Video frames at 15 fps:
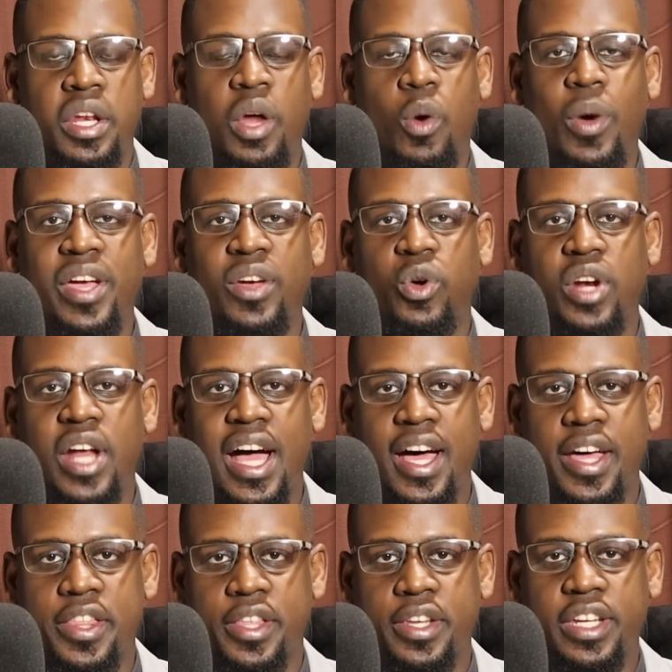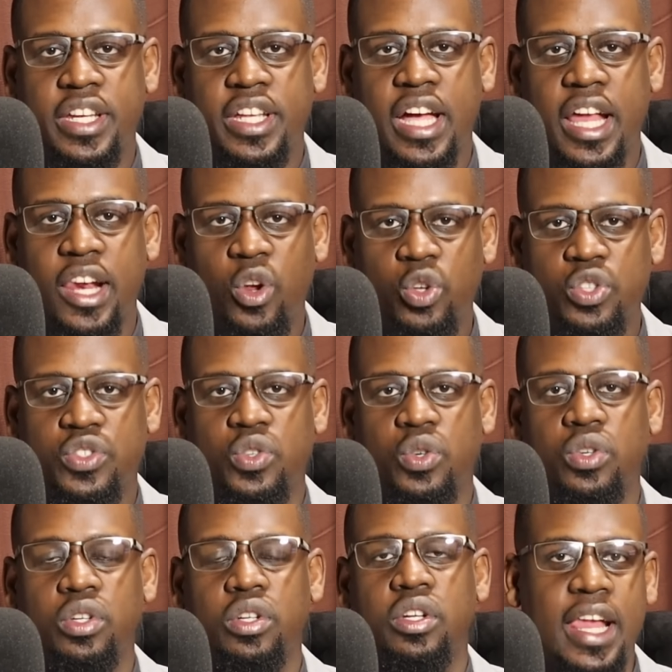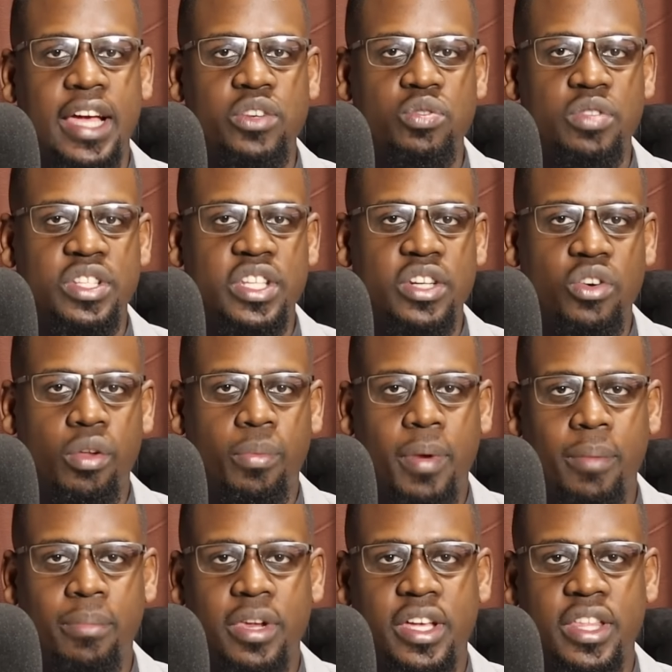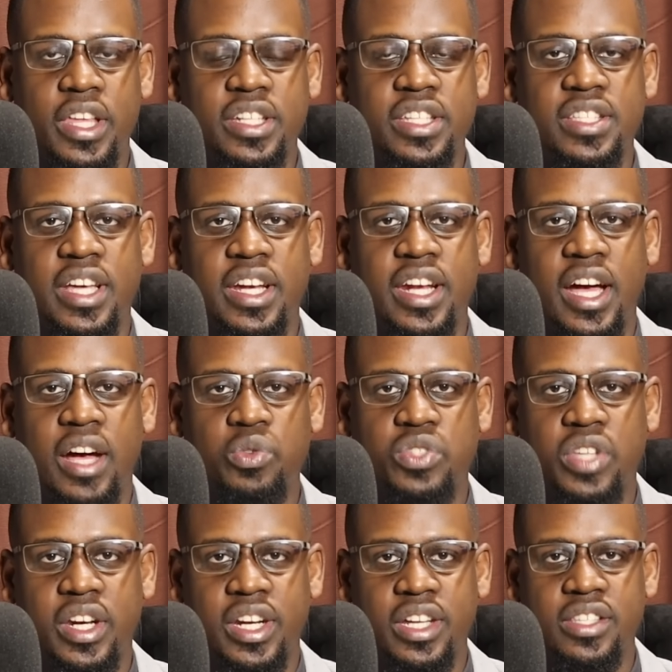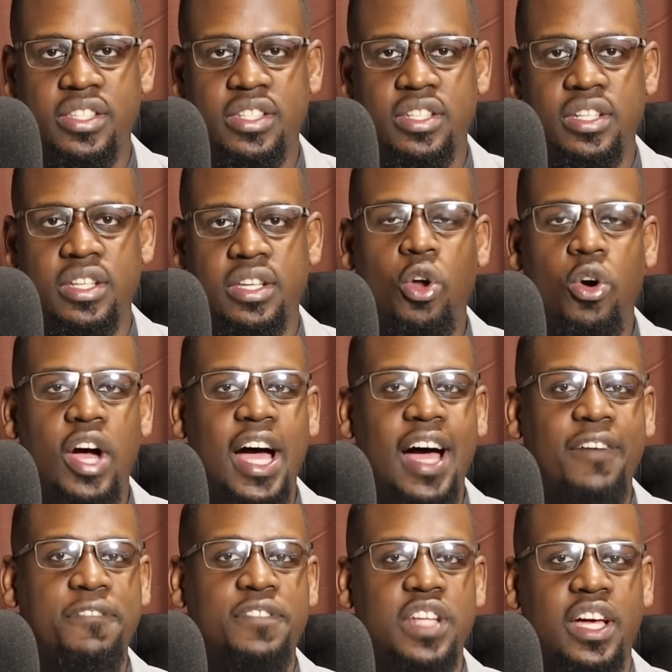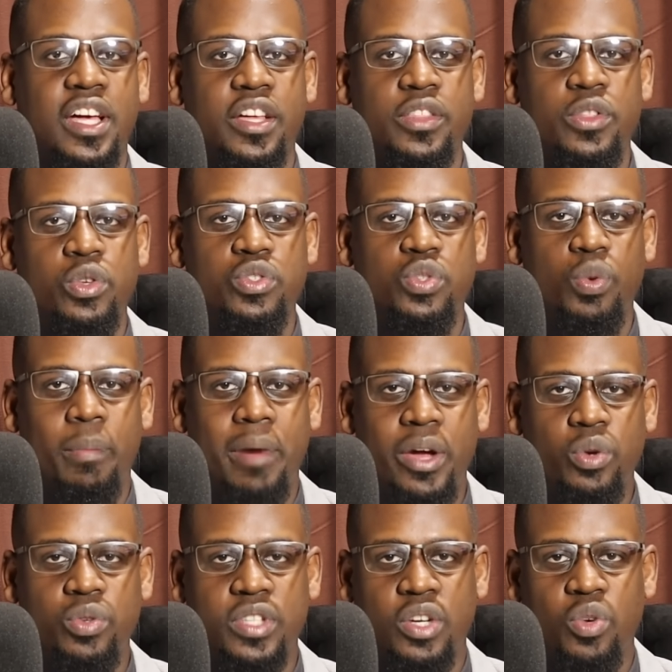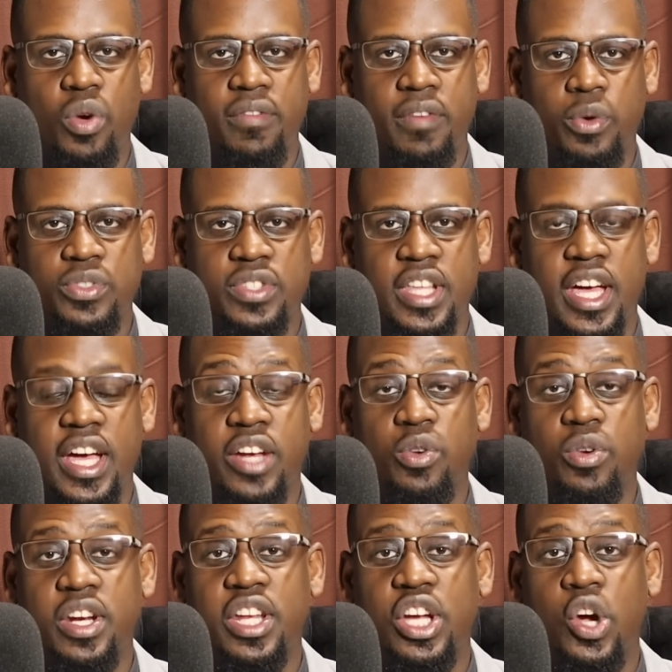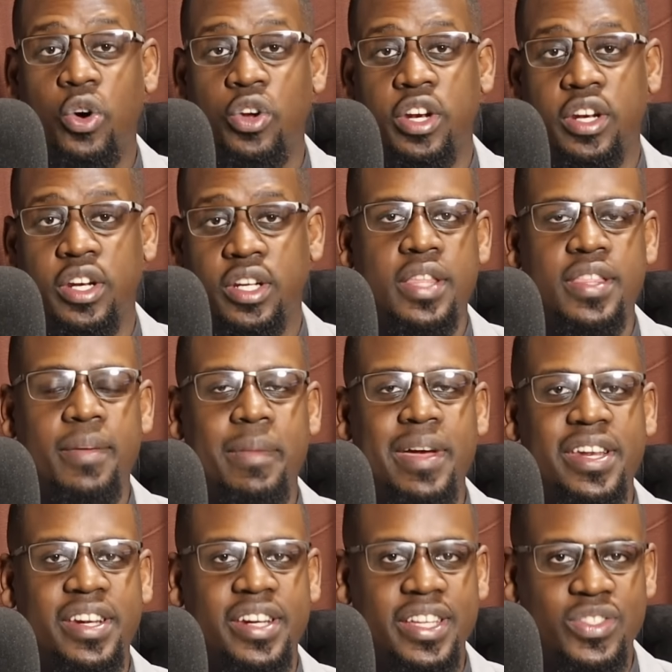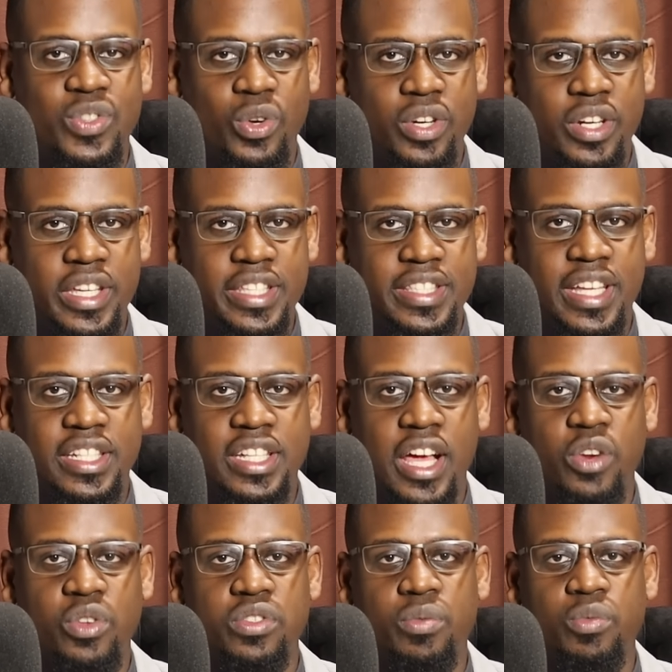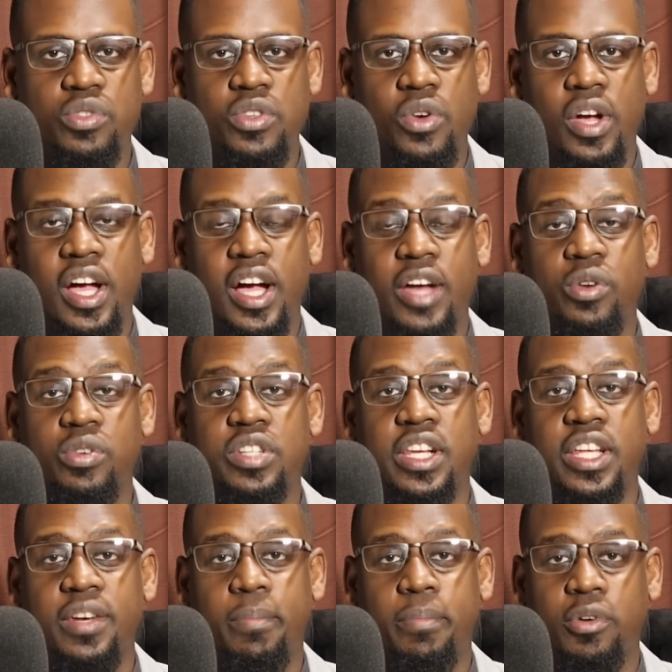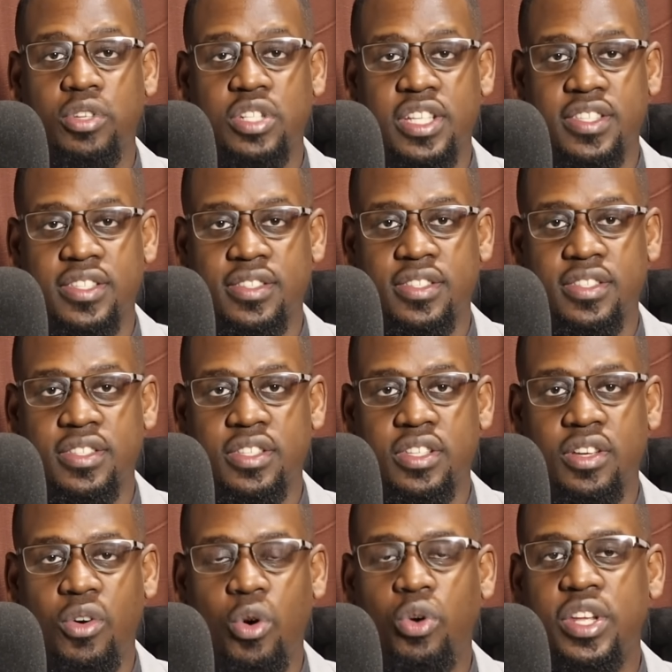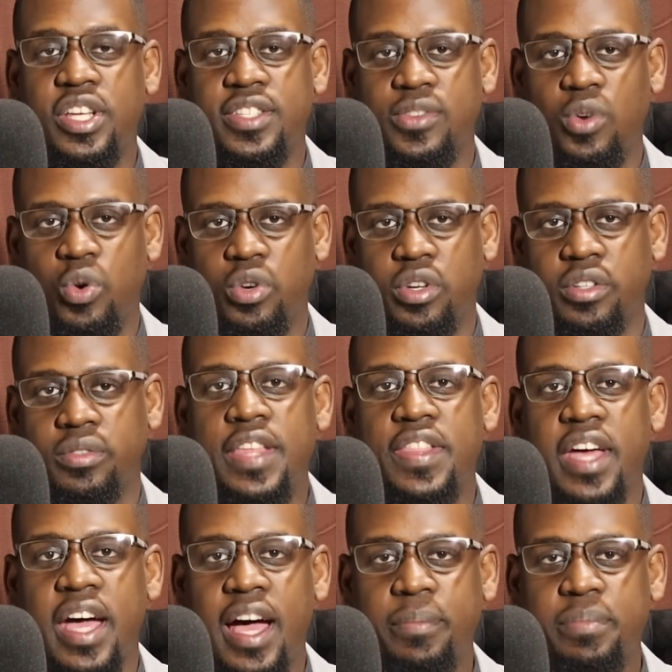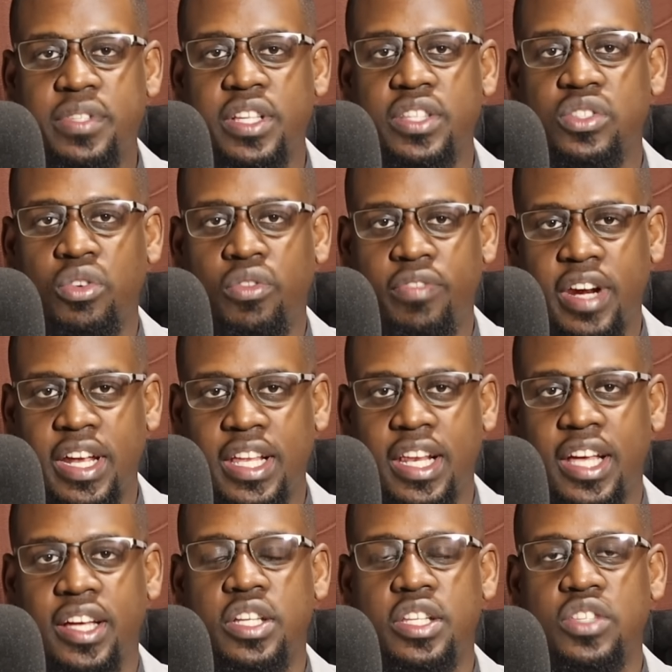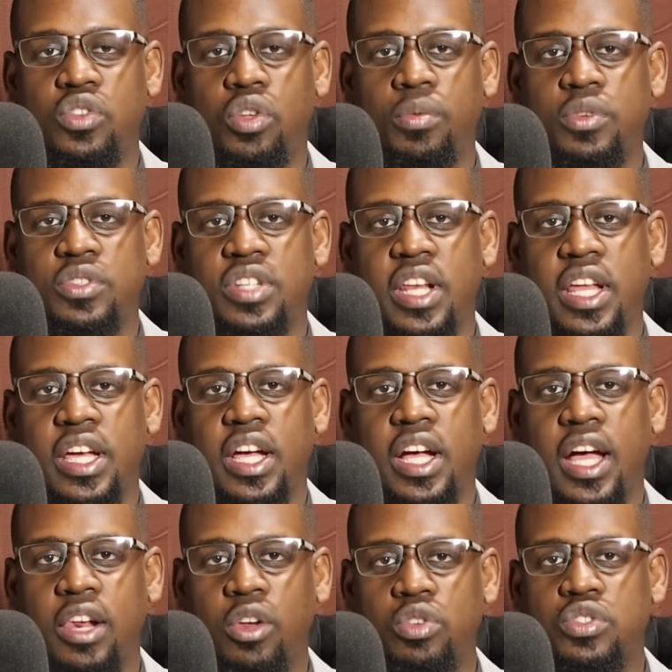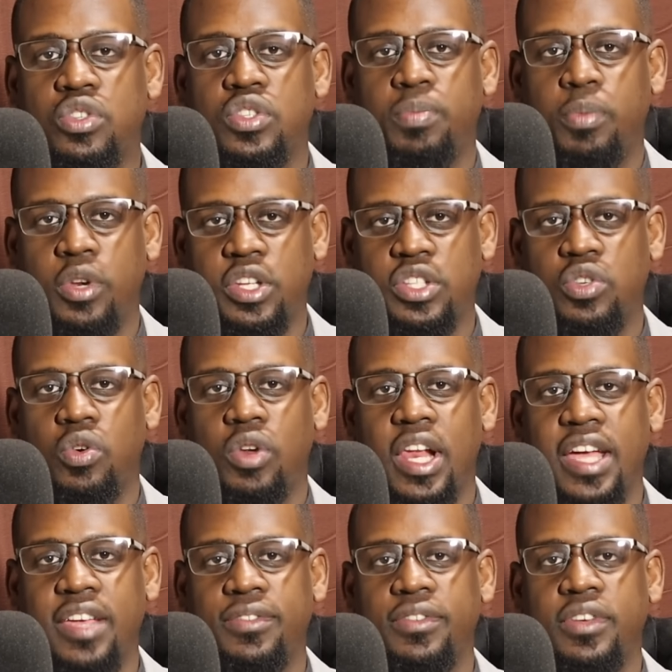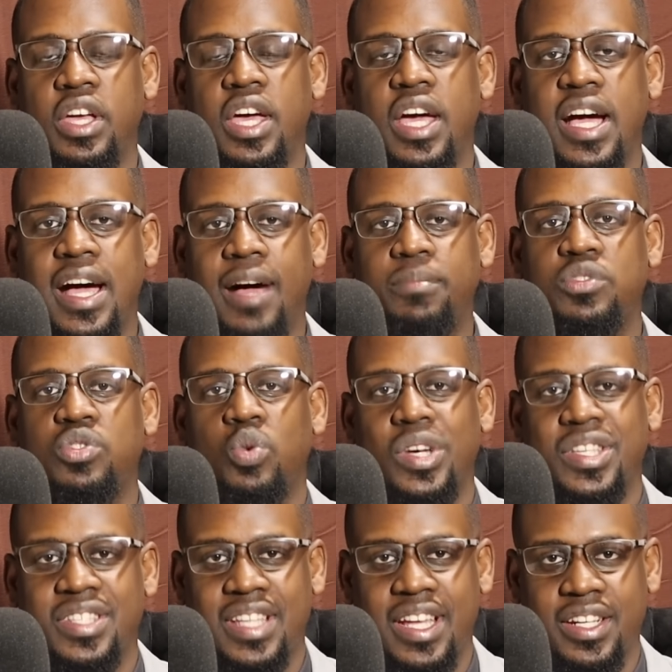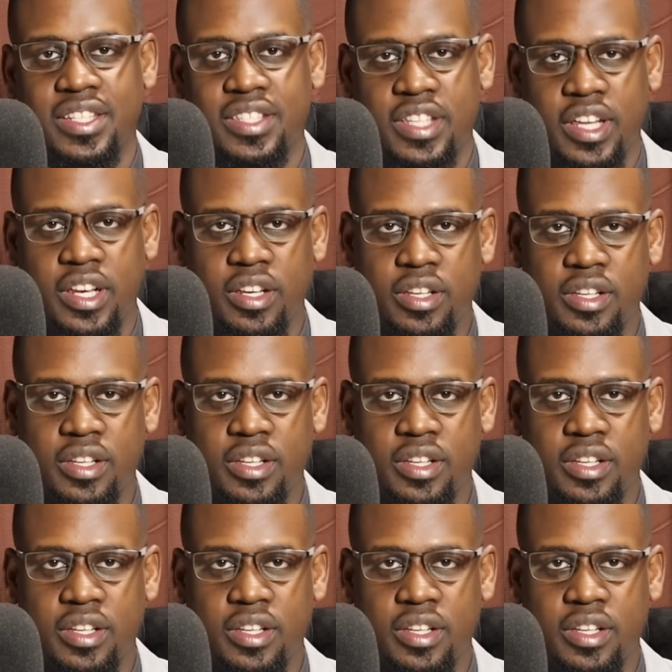Now, why on earth did Kalonzo lie to the general public that he's under house arrest long after those Subarus and whoever was there had already gone? The main reason is that Kalonzo Musyoka cannot lead protests on his own. In the absence of Raila, it is almost like Kalonzo's political life comes to a standstill.